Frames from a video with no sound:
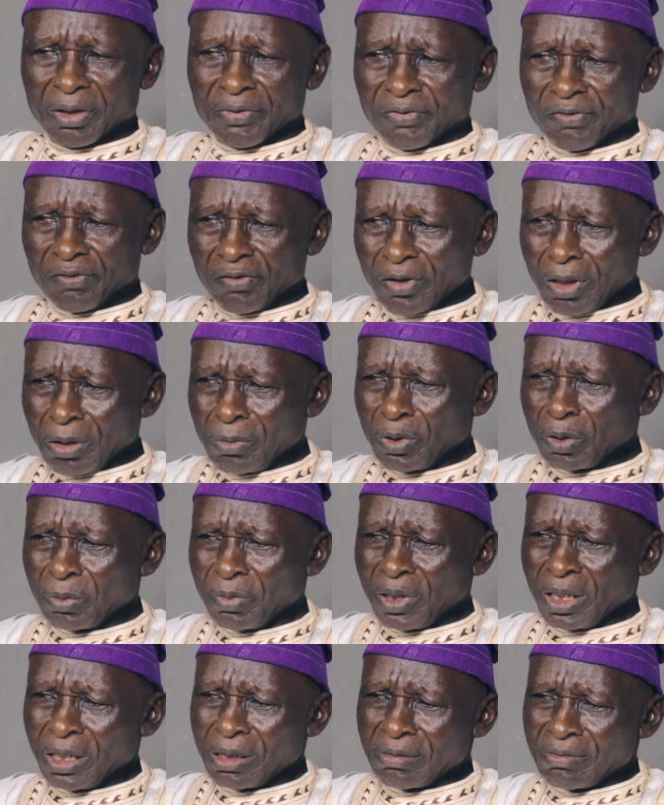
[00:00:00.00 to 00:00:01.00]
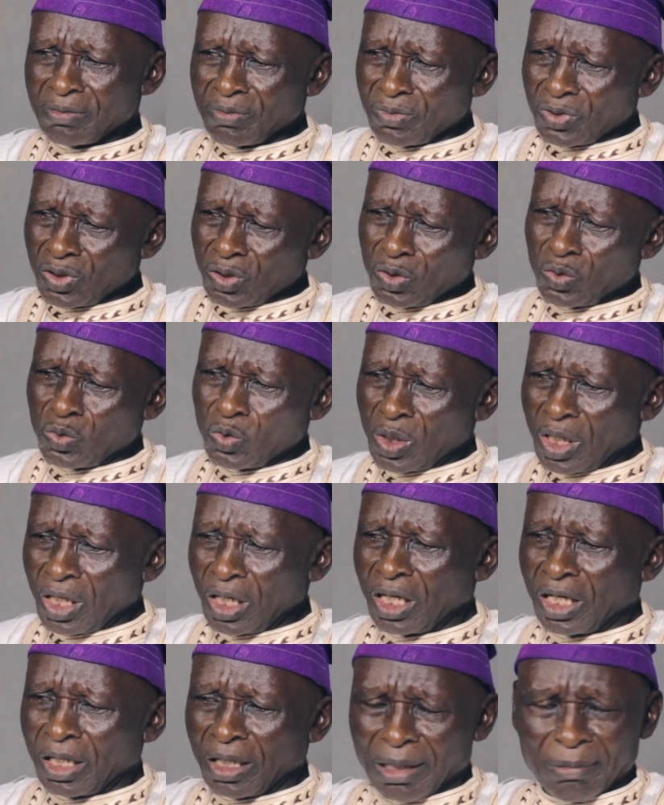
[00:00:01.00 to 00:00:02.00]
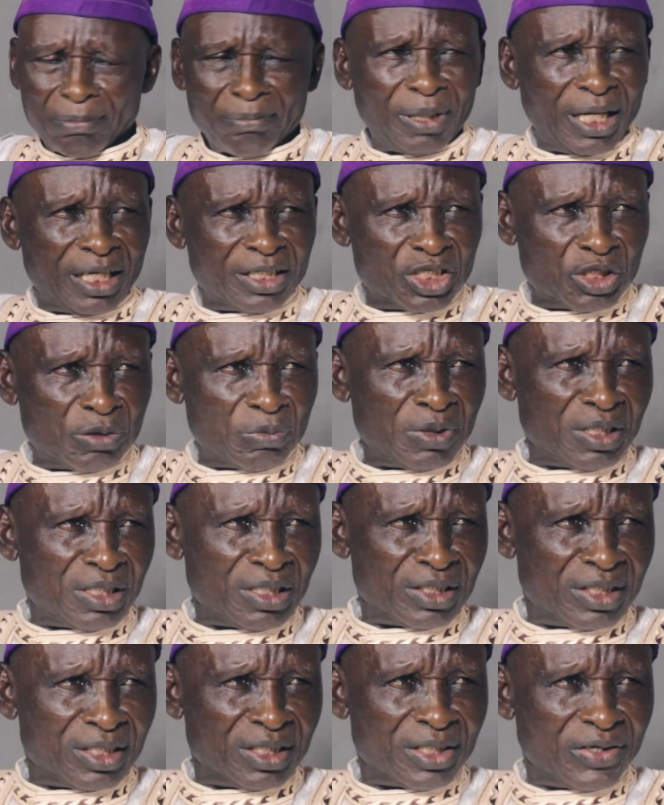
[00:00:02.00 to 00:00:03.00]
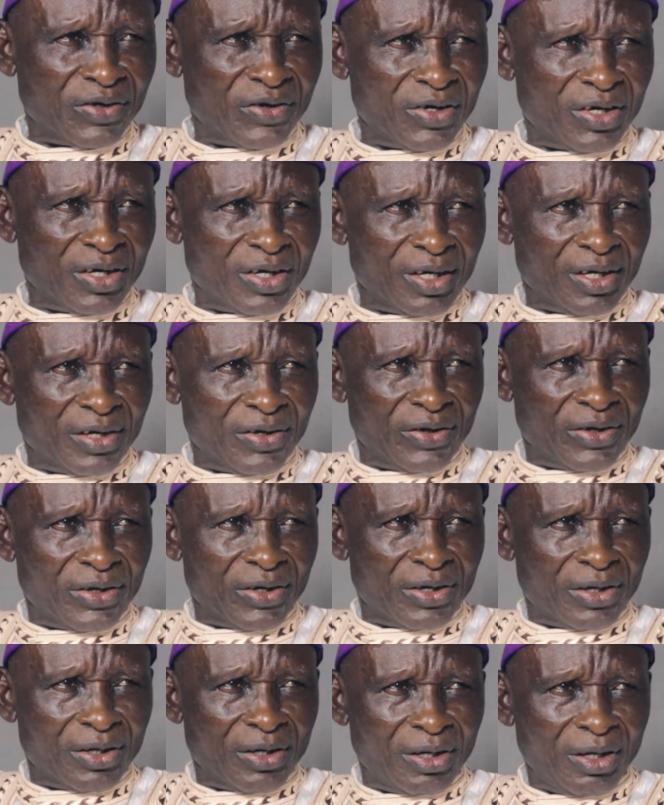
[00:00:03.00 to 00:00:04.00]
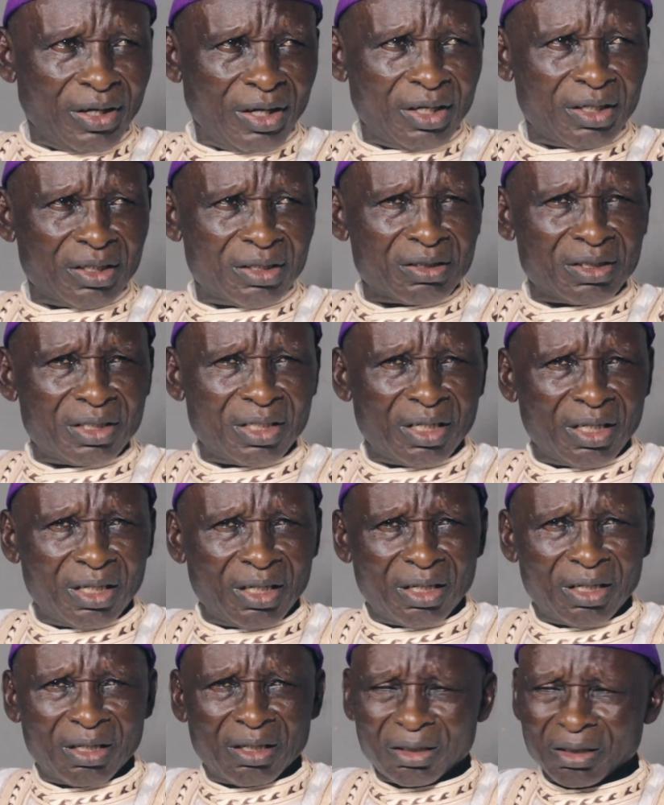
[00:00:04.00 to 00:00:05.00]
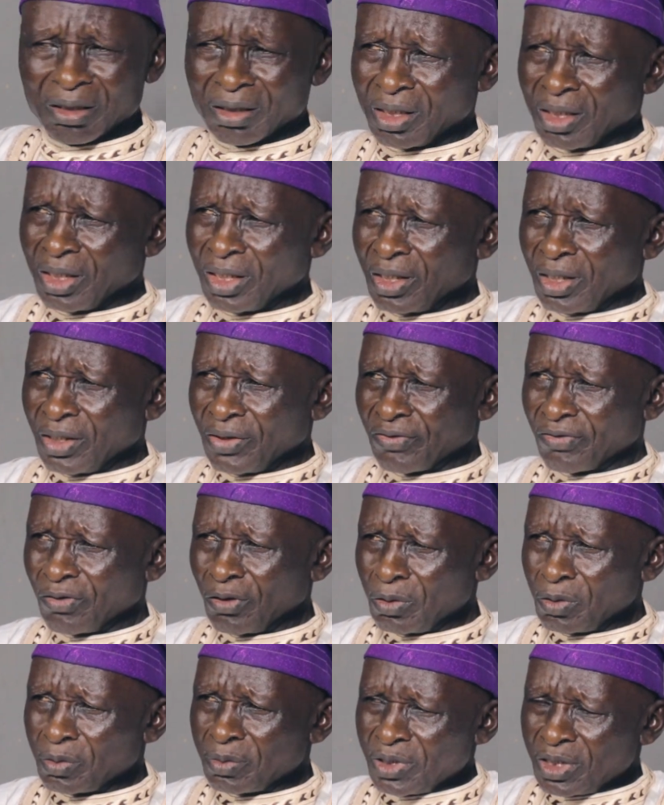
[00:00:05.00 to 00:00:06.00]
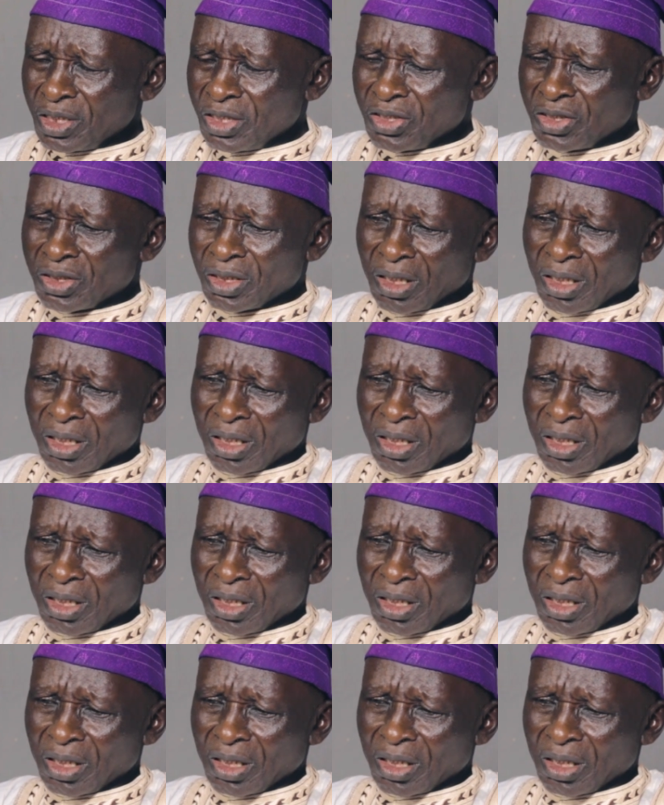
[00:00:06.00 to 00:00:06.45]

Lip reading: Some of them were blacksmiths, and some of these